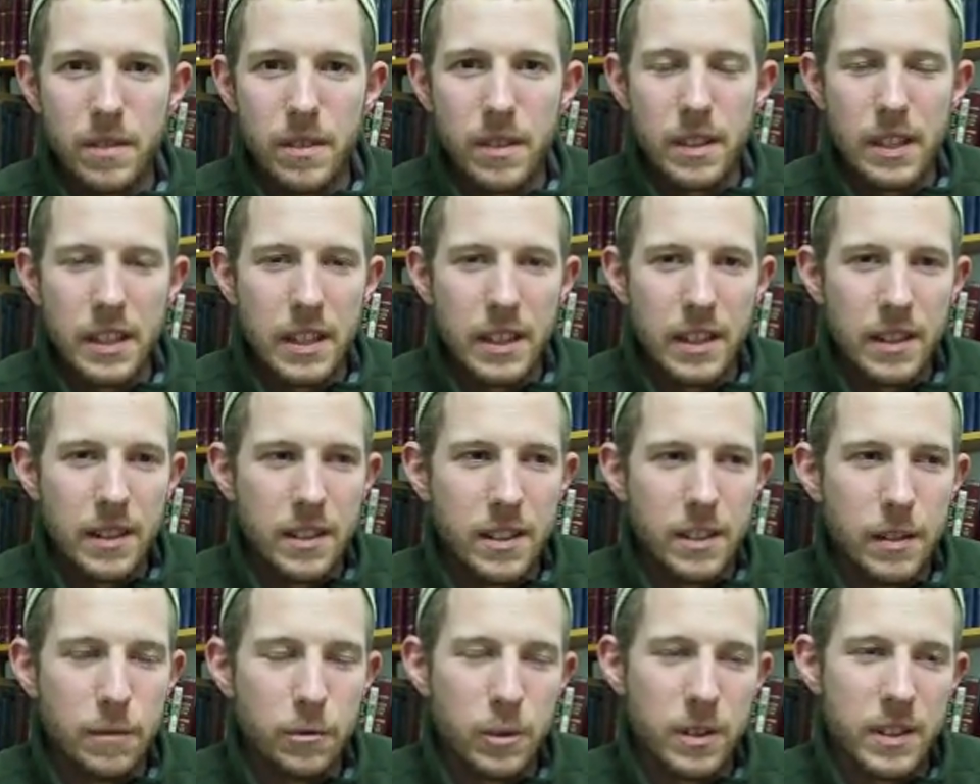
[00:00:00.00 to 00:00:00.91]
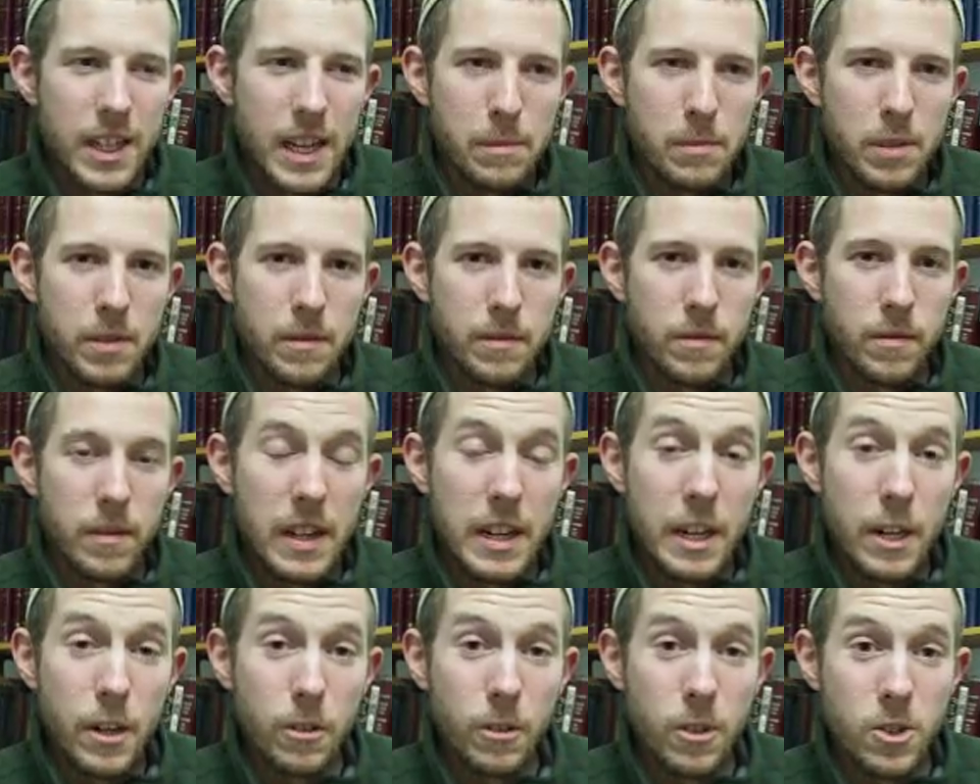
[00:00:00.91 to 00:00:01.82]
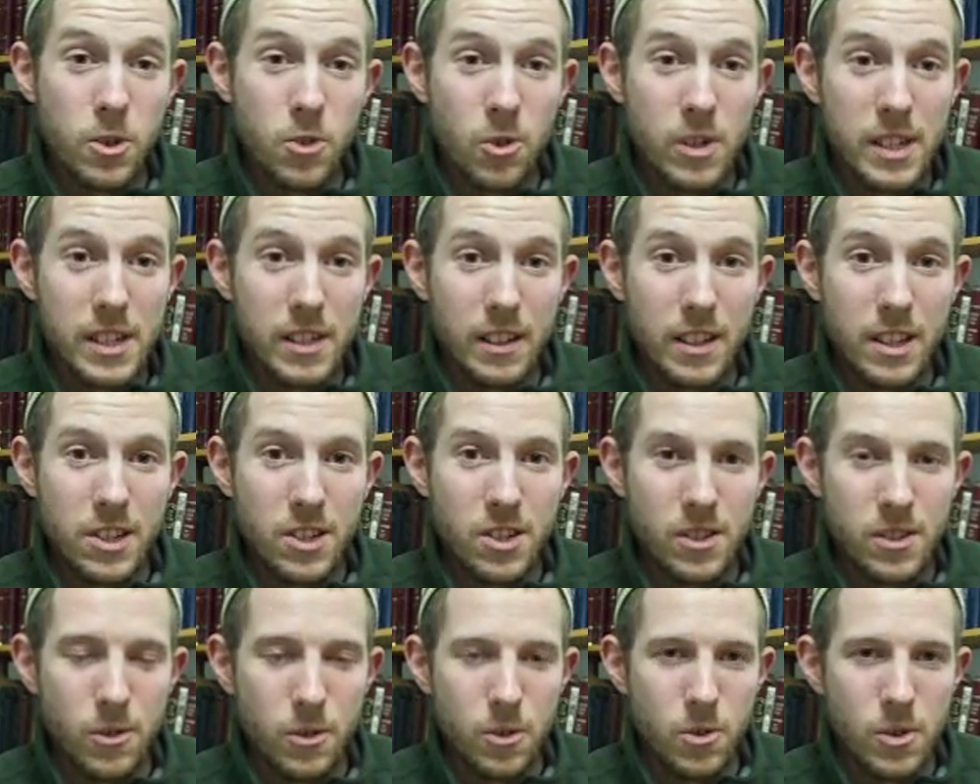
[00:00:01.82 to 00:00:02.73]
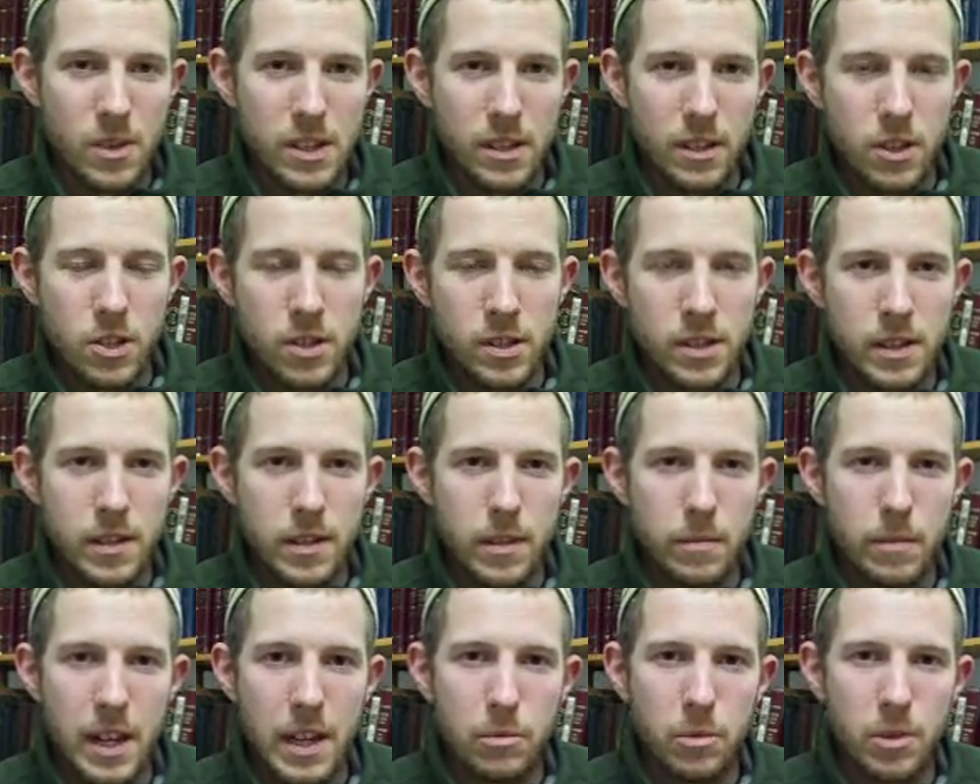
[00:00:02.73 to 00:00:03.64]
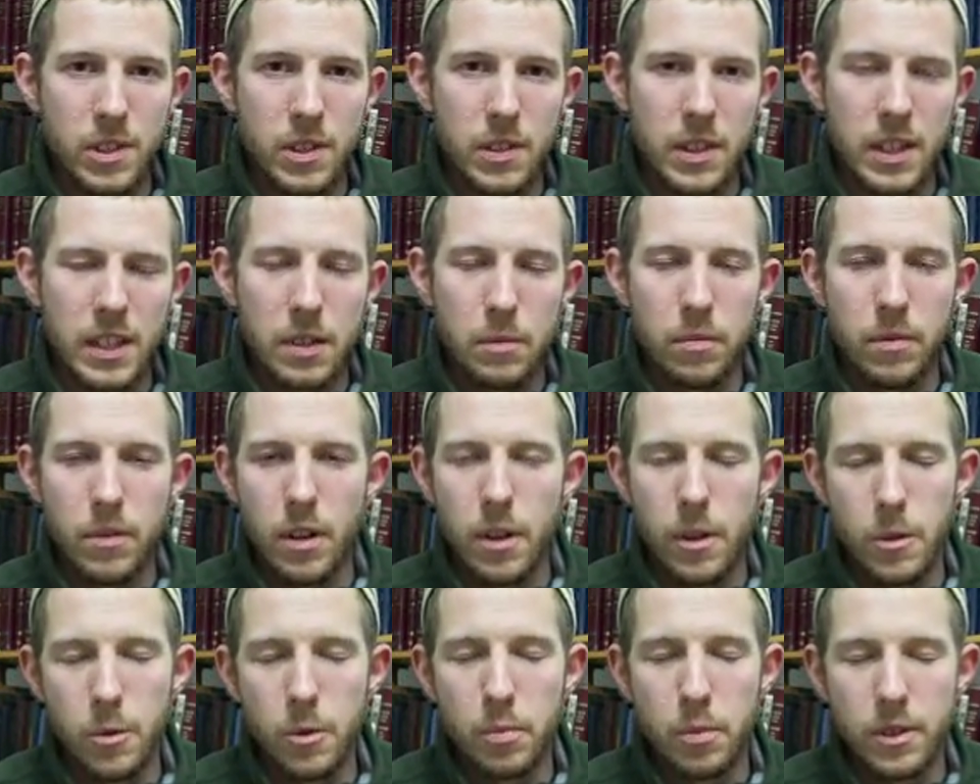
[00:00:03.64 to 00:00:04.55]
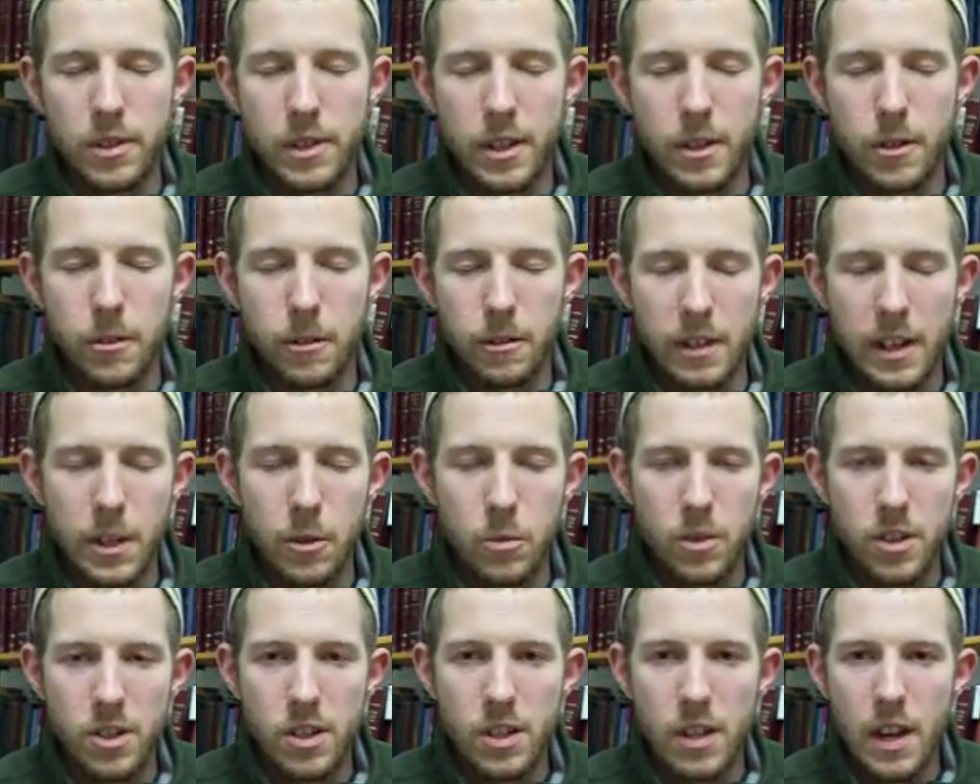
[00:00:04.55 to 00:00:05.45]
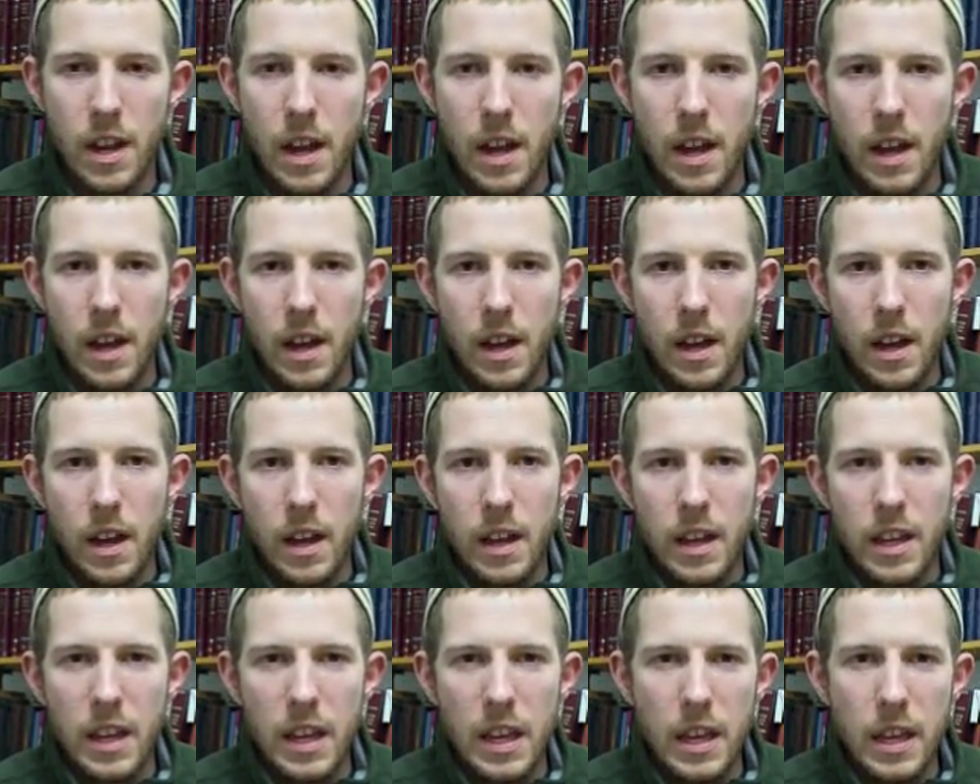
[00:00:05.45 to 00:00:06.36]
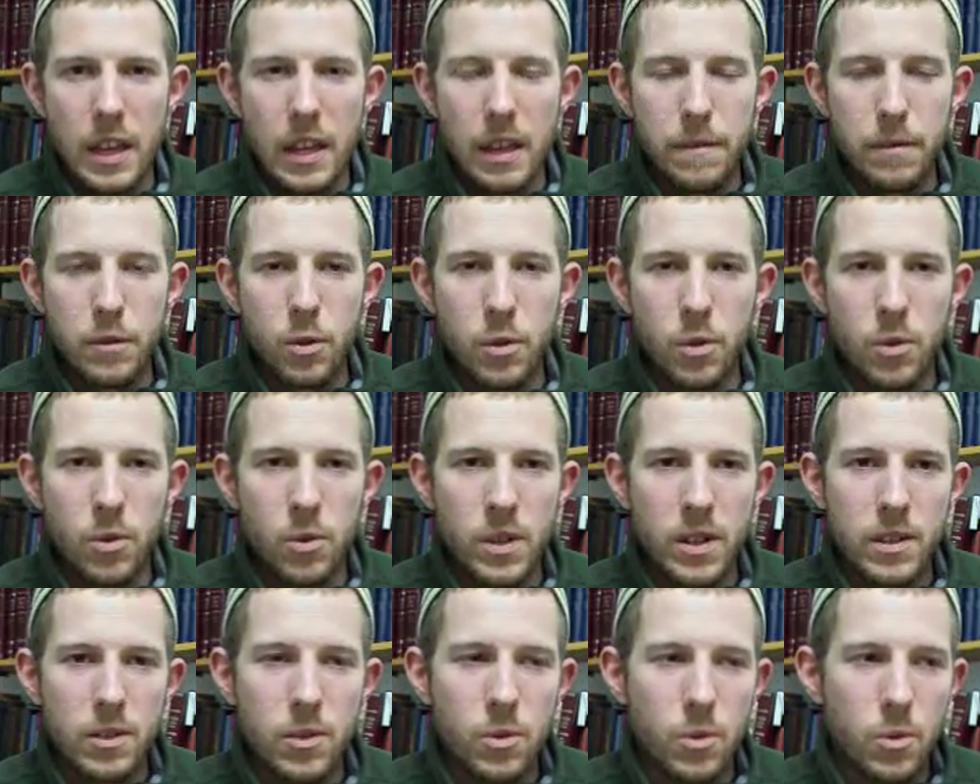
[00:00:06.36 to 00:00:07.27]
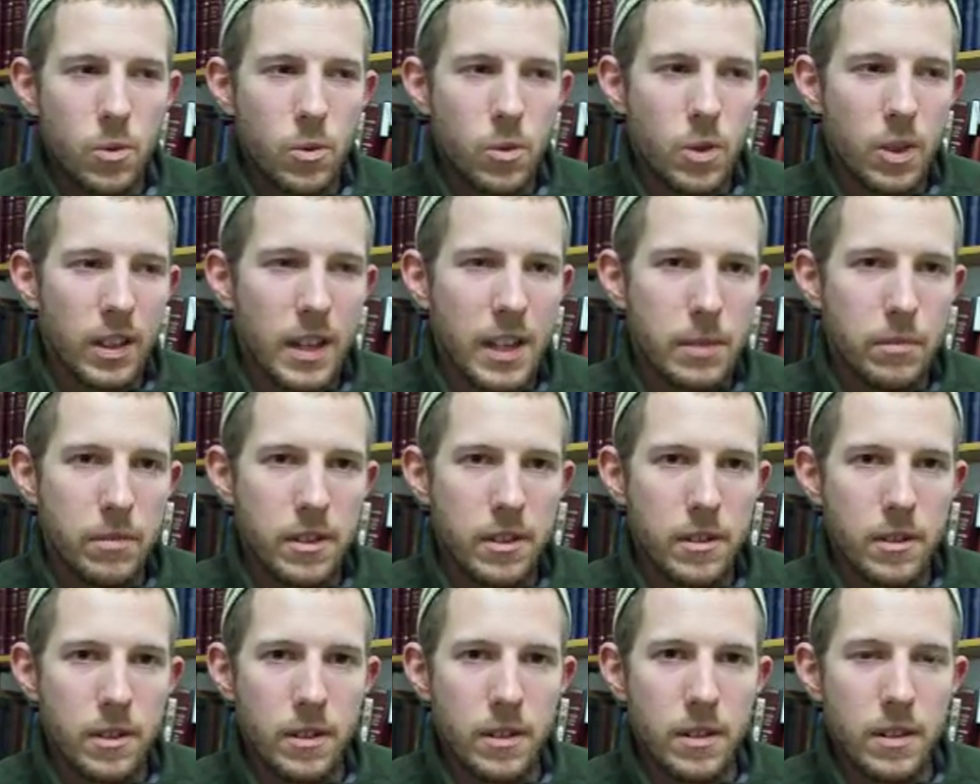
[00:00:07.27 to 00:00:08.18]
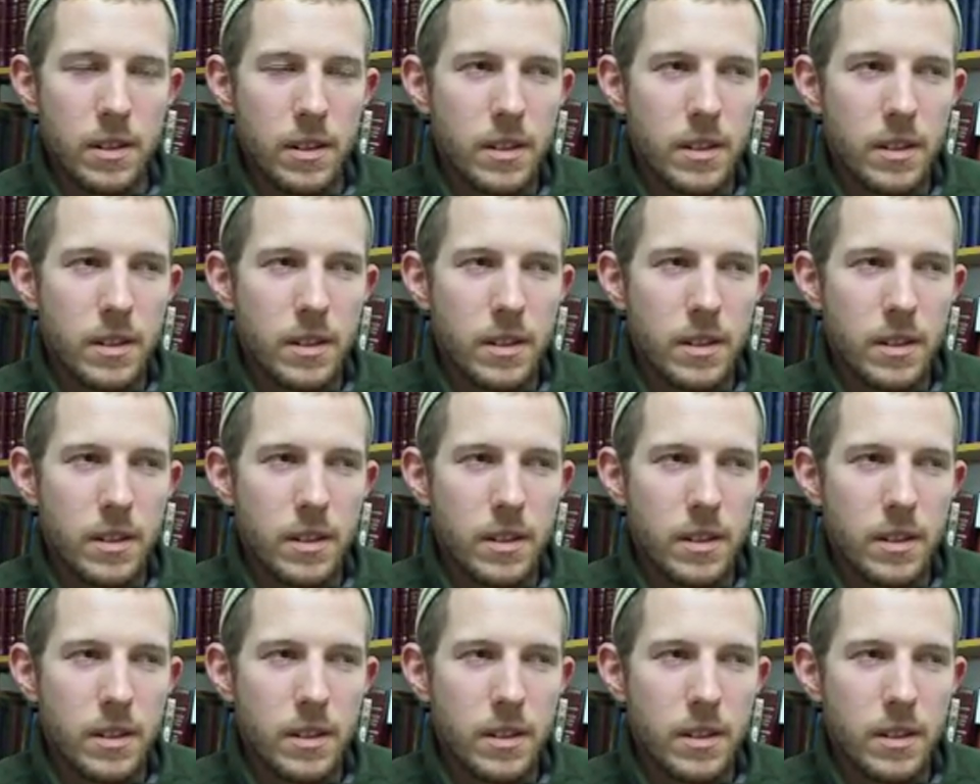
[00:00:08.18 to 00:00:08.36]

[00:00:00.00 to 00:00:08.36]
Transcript: the different types of English translations or translations of the Bible into any other particular language. If you're going to claim that the